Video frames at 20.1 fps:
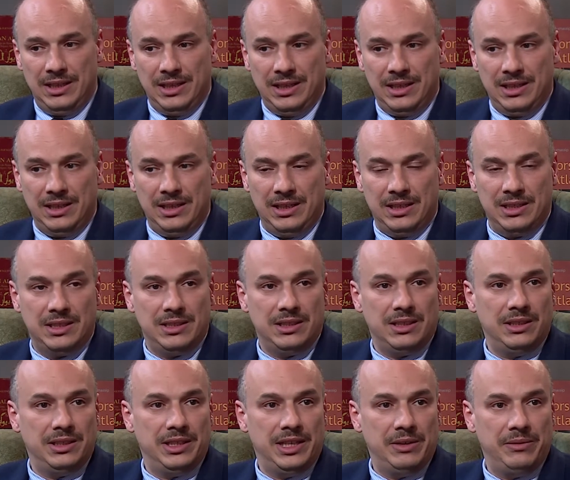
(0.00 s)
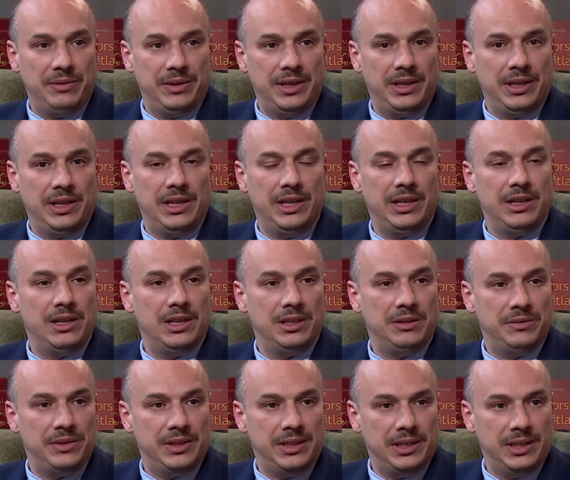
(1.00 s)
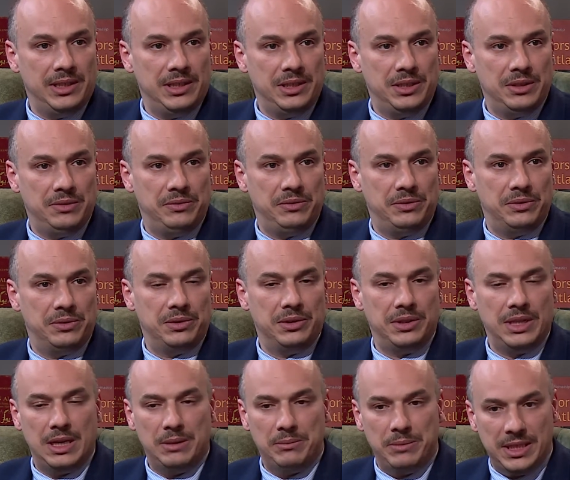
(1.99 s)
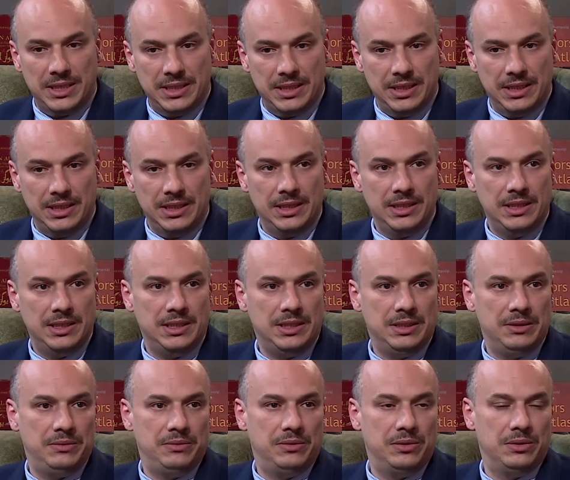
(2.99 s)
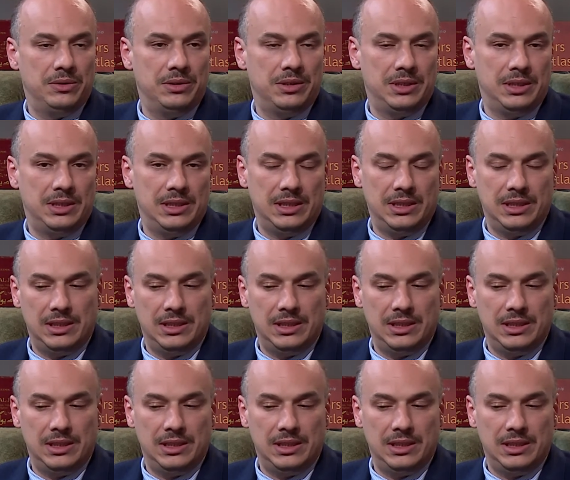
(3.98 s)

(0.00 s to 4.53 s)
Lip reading: then I started giving legal advice for embassies, for